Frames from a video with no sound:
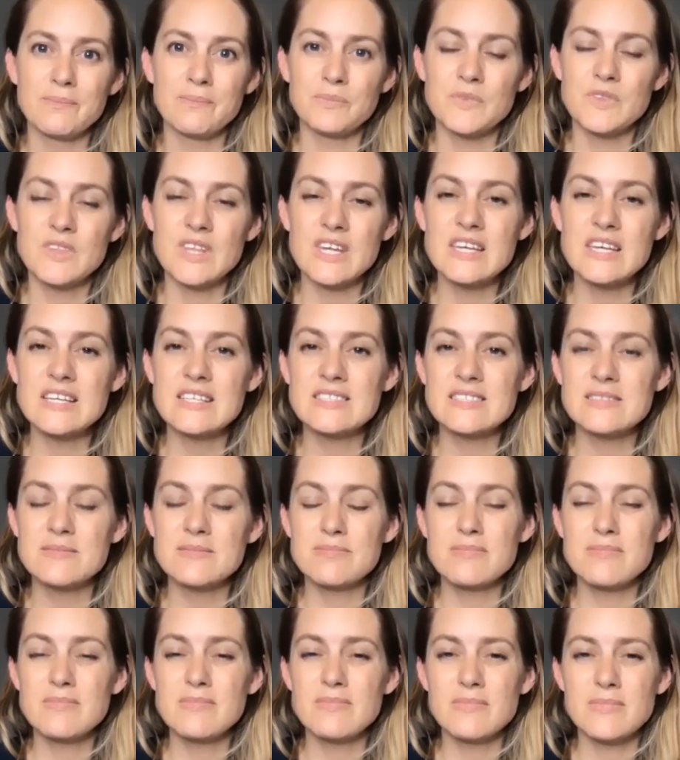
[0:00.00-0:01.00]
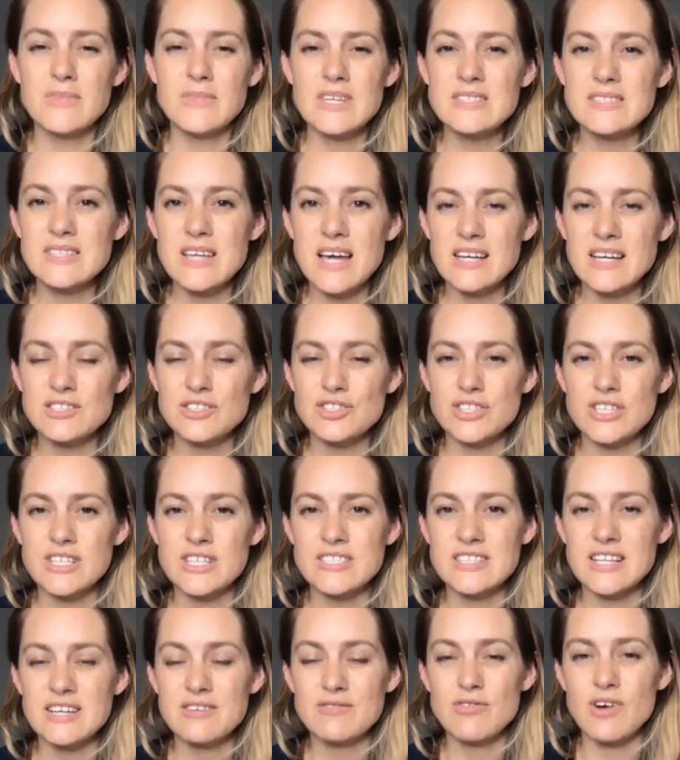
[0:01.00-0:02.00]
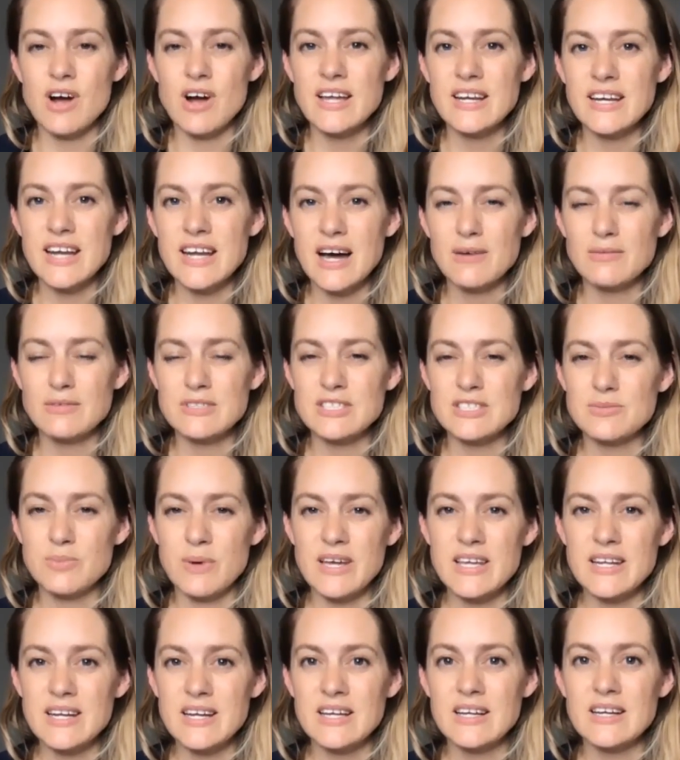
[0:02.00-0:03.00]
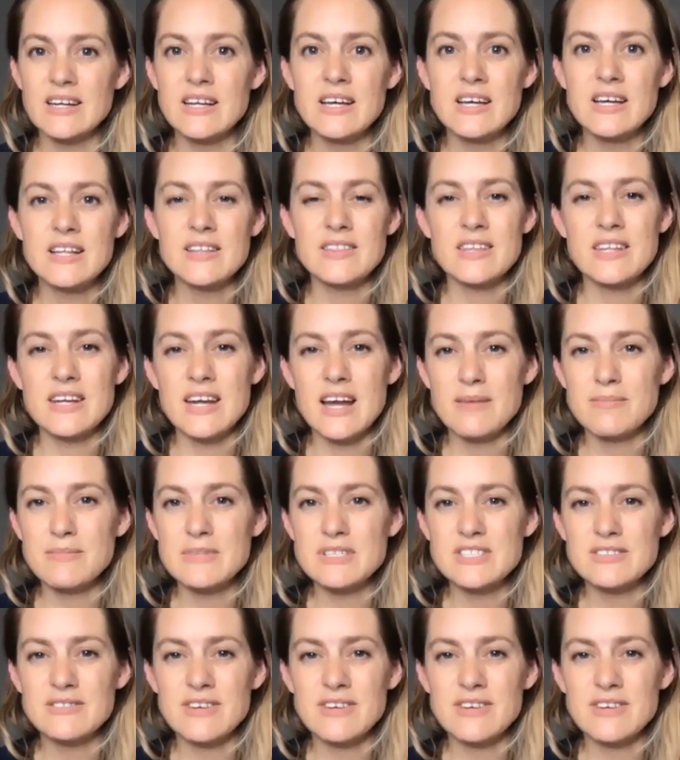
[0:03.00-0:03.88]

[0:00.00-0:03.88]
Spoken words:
These countries, like right now with Sweden, the numbers are